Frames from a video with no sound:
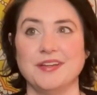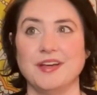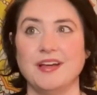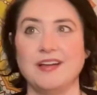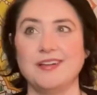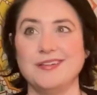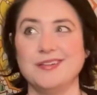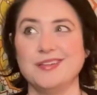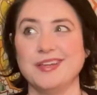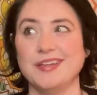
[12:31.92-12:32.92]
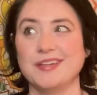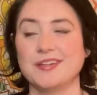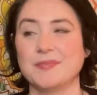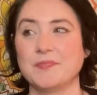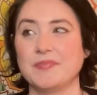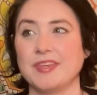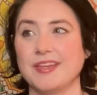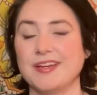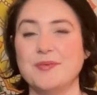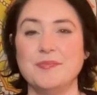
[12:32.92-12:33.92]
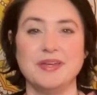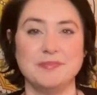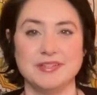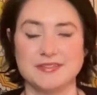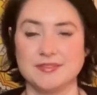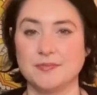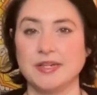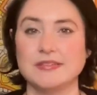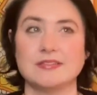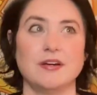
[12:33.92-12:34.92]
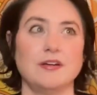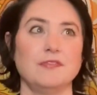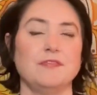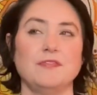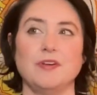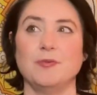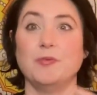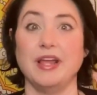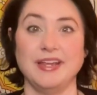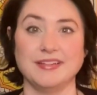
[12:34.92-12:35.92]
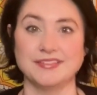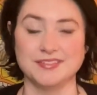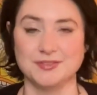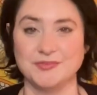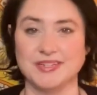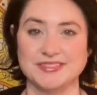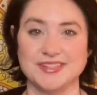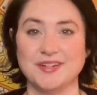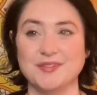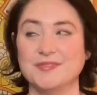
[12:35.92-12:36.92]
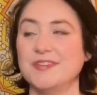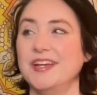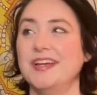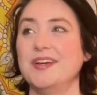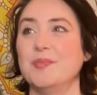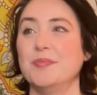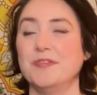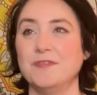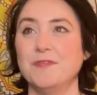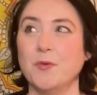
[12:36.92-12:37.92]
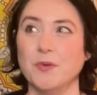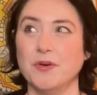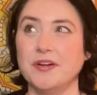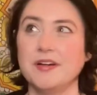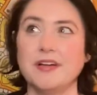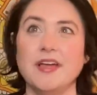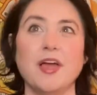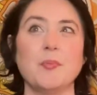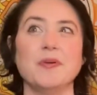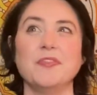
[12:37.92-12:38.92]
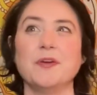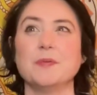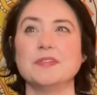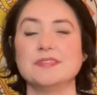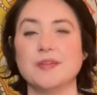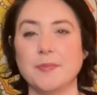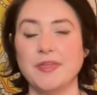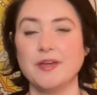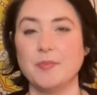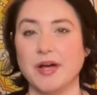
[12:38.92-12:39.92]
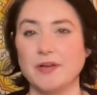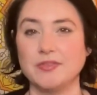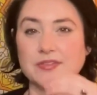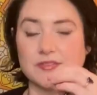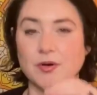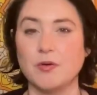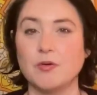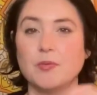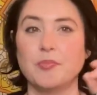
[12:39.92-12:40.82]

like commitments to myself, weddings to myself before, but there was something about this whole